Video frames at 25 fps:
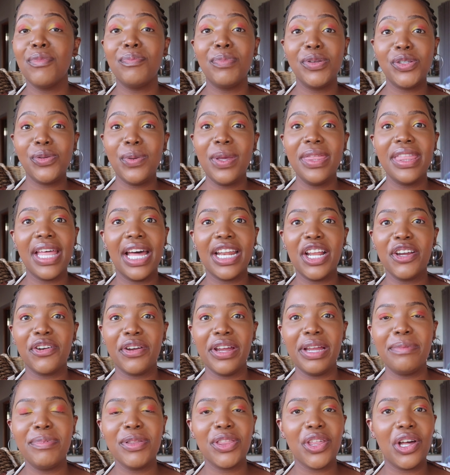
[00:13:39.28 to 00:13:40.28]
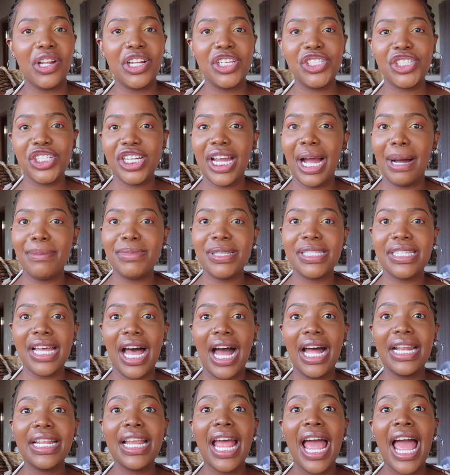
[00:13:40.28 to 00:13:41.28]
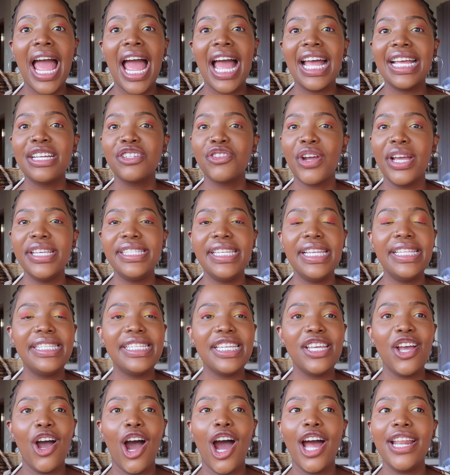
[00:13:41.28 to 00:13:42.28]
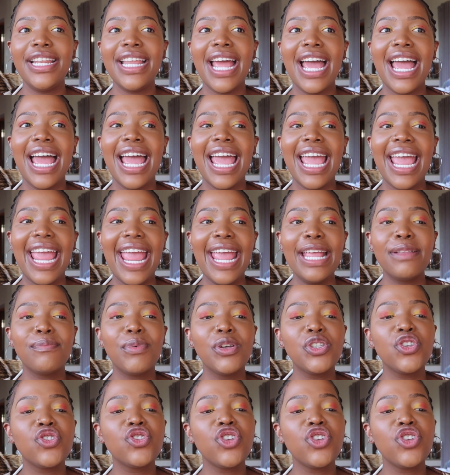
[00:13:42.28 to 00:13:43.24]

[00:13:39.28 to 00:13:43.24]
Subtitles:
Between that and Greek mythology, I'm done. Tracy Deonn, it was